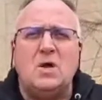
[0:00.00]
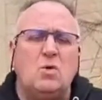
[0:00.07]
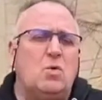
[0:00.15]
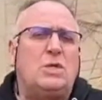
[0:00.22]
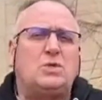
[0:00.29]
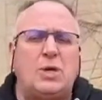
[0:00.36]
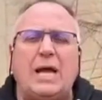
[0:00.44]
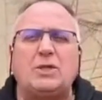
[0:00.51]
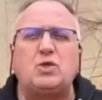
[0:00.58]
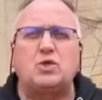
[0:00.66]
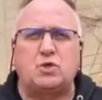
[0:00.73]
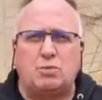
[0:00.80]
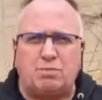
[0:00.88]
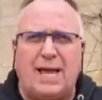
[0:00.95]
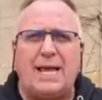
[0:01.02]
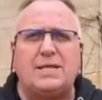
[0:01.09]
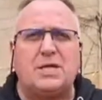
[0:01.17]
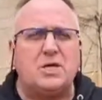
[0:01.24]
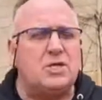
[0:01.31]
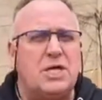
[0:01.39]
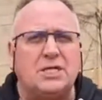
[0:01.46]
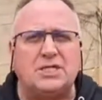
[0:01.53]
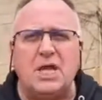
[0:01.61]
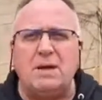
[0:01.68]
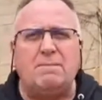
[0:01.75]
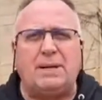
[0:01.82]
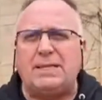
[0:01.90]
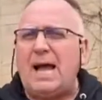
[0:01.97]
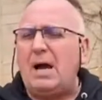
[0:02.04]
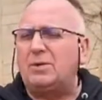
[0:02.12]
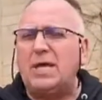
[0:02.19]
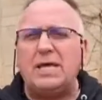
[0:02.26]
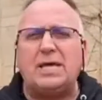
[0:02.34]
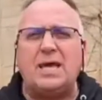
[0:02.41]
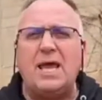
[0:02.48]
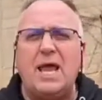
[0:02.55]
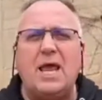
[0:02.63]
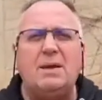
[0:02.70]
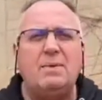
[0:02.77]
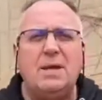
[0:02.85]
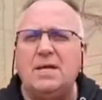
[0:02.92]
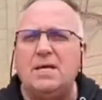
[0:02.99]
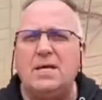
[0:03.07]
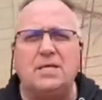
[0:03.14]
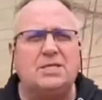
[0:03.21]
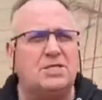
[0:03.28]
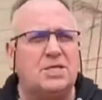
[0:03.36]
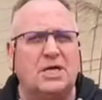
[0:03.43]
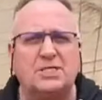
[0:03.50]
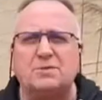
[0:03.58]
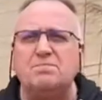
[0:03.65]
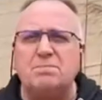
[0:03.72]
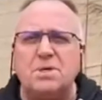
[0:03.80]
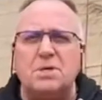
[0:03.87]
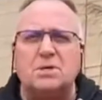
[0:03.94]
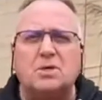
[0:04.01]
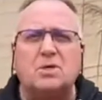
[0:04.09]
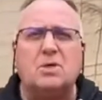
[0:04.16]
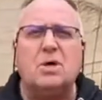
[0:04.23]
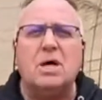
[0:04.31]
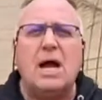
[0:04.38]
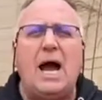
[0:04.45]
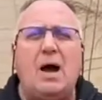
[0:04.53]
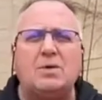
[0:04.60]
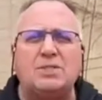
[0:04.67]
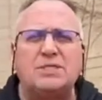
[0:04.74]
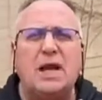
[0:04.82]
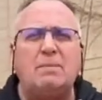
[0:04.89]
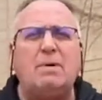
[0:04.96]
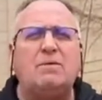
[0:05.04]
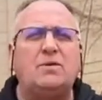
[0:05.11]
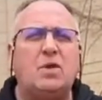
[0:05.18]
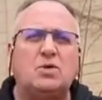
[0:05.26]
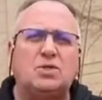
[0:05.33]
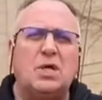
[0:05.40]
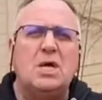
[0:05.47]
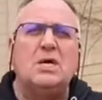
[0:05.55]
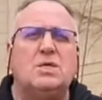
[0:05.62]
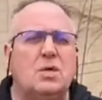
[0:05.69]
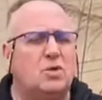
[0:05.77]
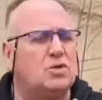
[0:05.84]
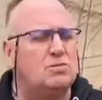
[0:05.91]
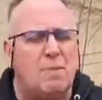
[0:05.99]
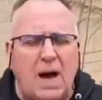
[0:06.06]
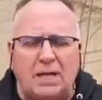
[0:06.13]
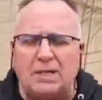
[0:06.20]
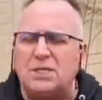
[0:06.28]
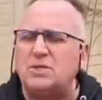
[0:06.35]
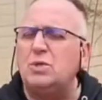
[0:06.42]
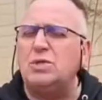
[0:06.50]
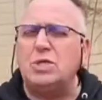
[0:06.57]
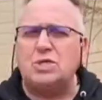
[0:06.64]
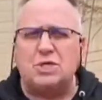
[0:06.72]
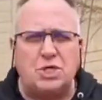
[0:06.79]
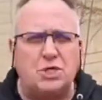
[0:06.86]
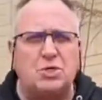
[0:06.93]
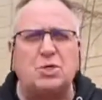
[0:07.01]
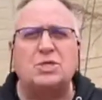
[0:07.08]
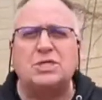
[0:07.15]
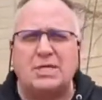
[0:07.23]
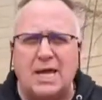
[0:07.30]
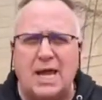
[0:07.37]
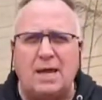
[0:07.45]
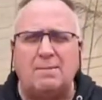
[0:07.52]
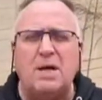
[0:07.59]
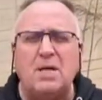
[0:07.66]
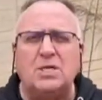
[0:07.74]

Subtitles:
We try to supply their needs, but how they came, it's just miracle how some of those mothers with their children came.